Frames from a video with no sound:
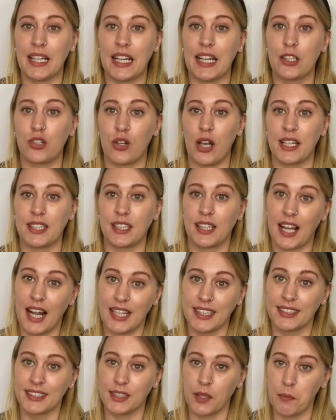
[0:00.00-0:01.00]
tried to
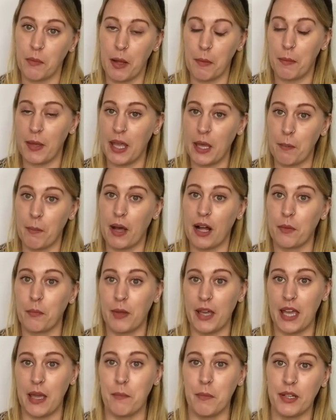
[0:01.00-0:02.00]
cancel my PayPal
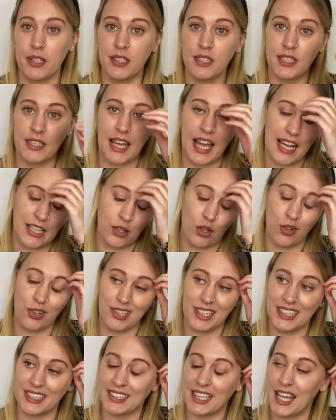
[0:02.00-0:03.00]
payment that I'd already
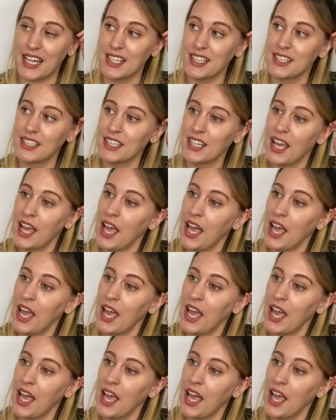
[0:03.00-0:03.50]
sent,